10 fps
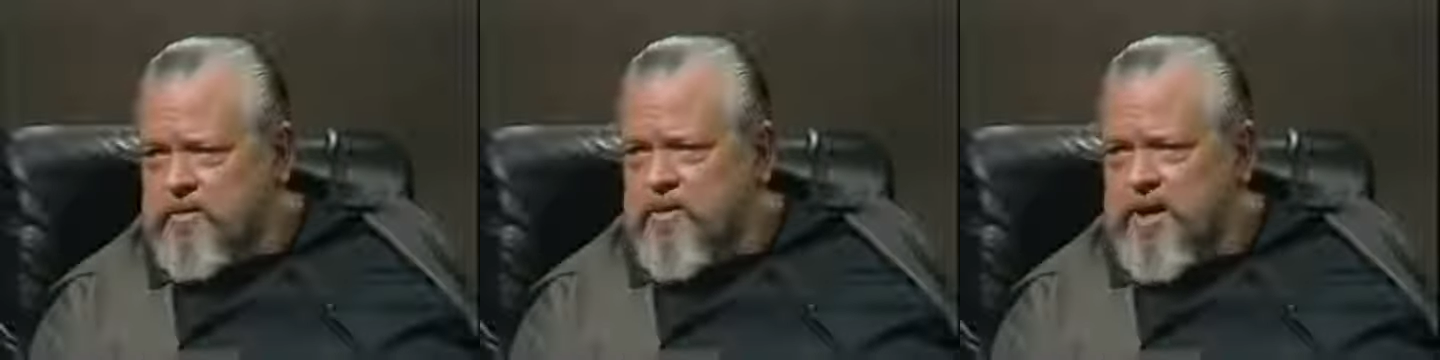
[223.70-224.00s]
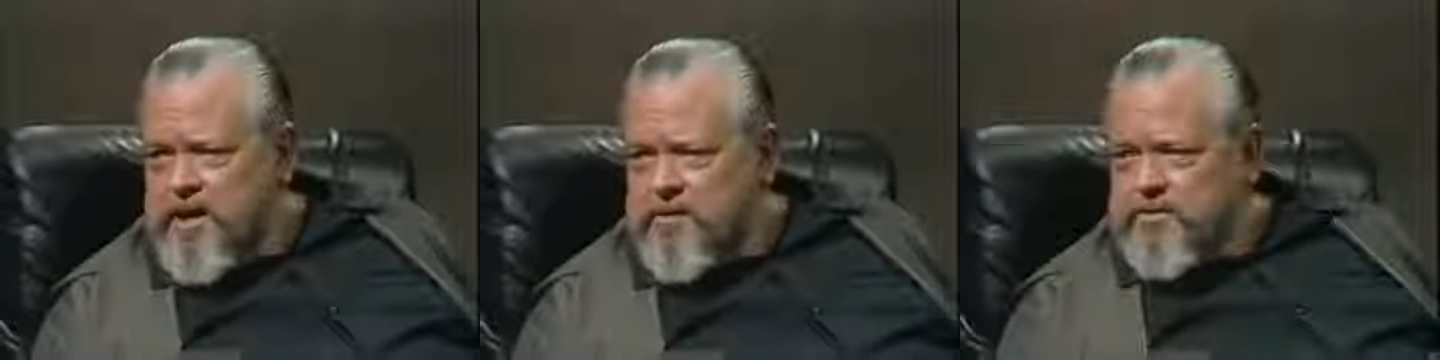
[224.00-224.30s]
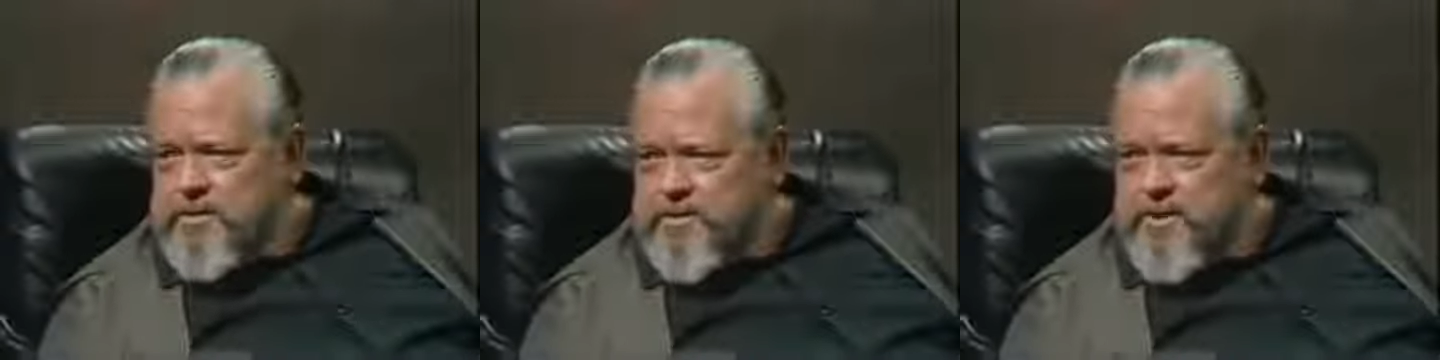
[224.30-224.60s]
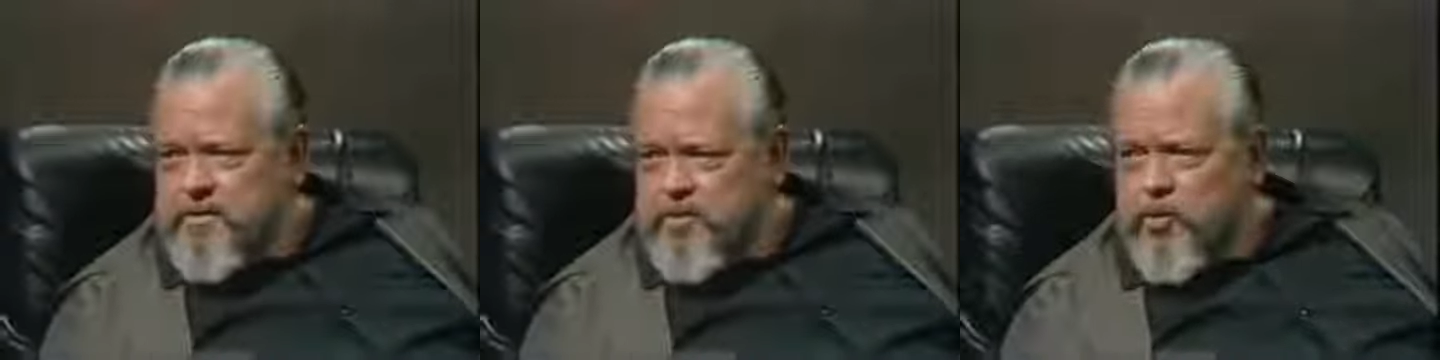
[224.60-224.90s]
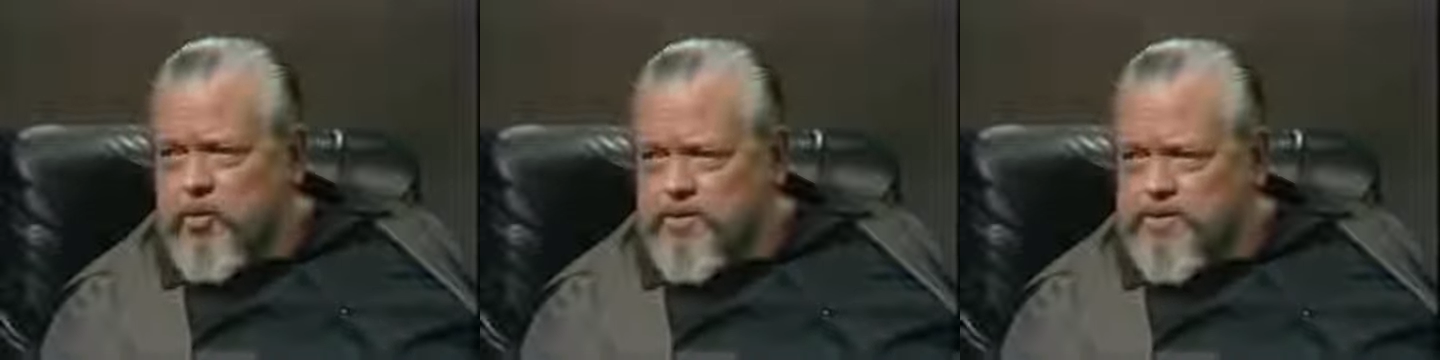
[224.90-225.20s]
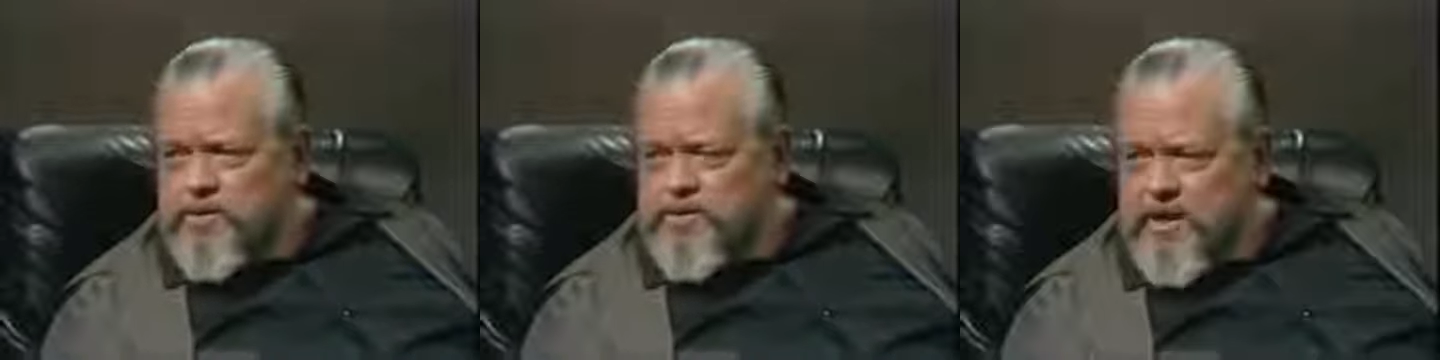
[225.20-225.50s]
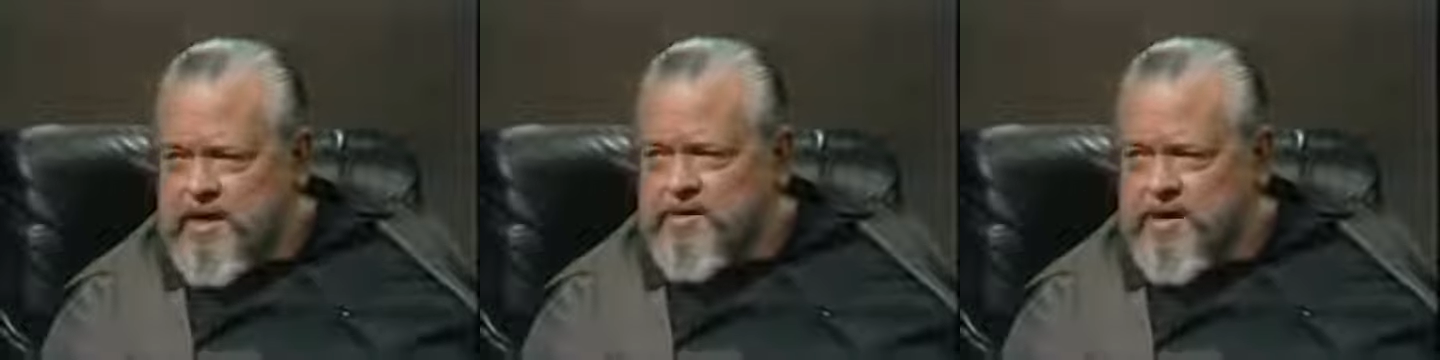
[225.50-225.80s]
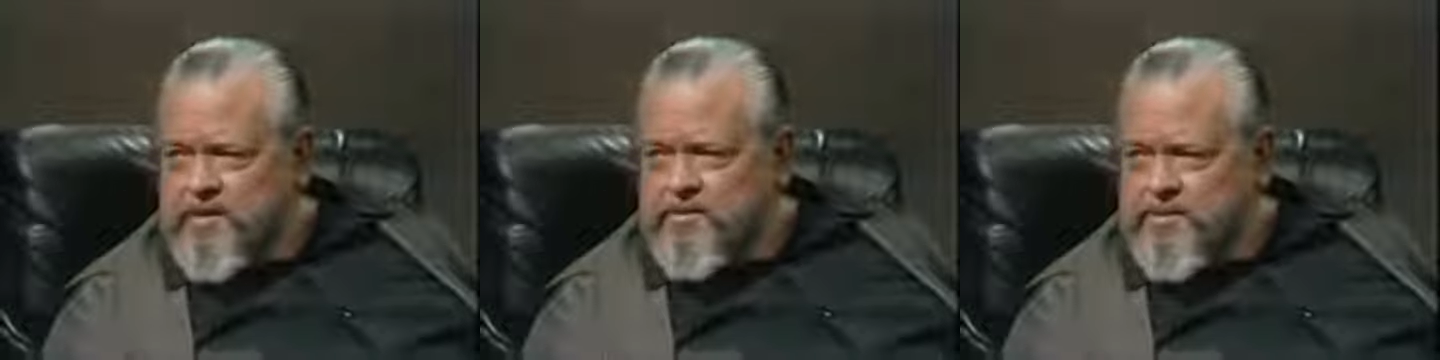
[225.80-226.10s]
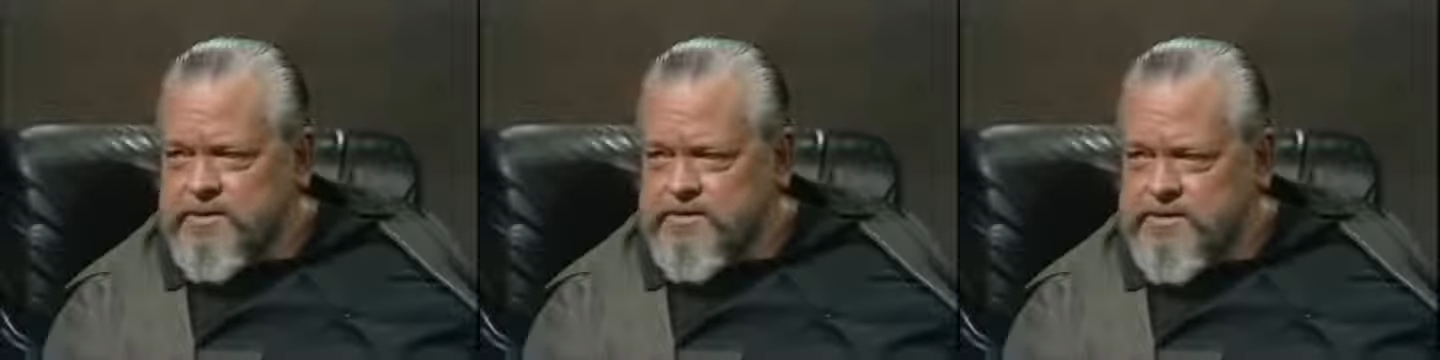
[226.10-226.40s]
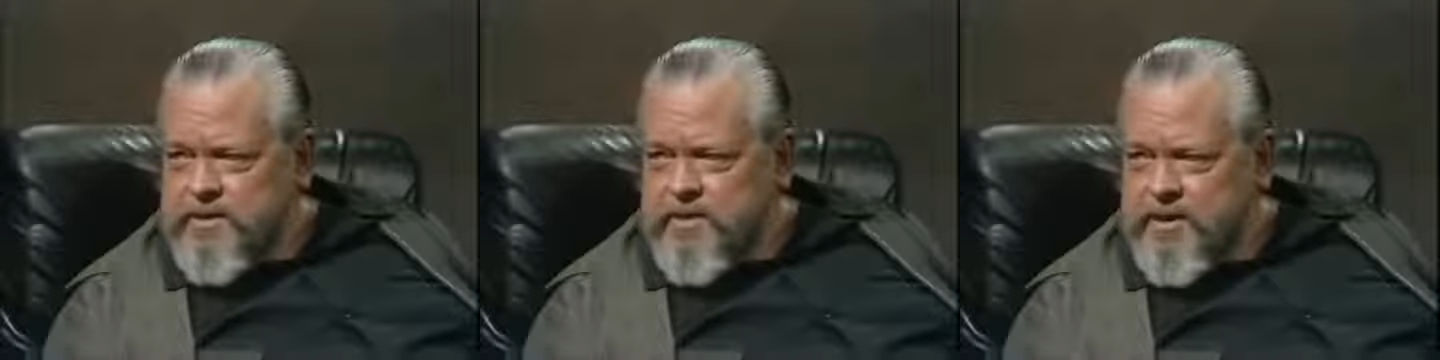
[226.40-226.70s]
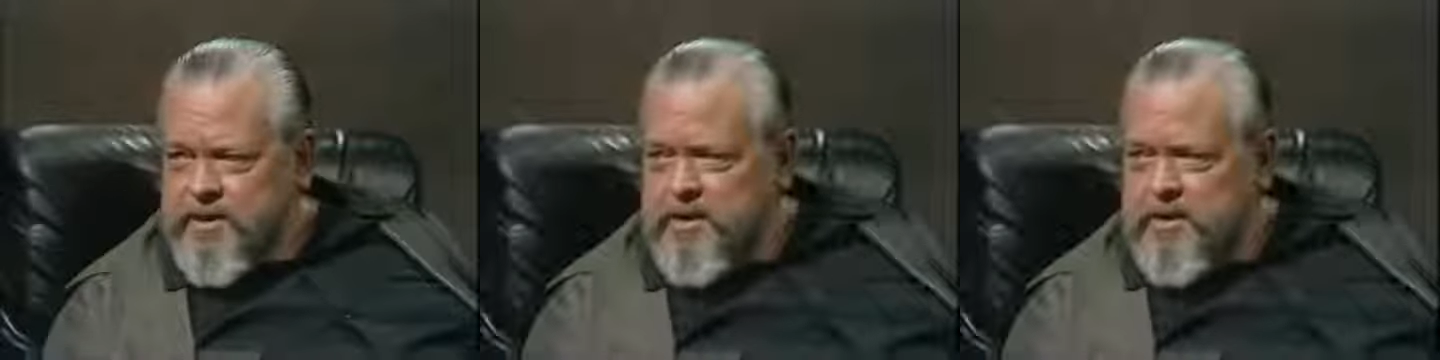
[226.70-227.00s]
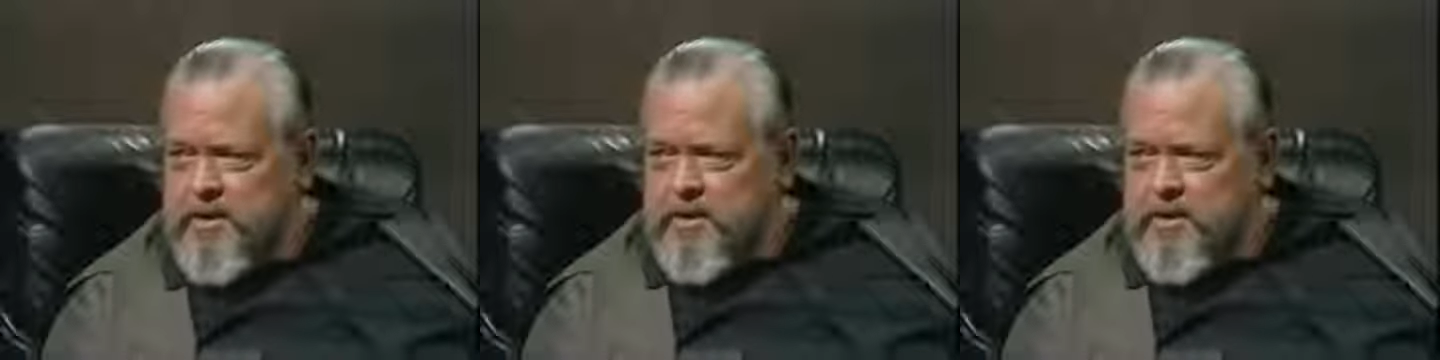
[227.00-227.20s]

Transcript: But my interest in bulls was like the interest of somebody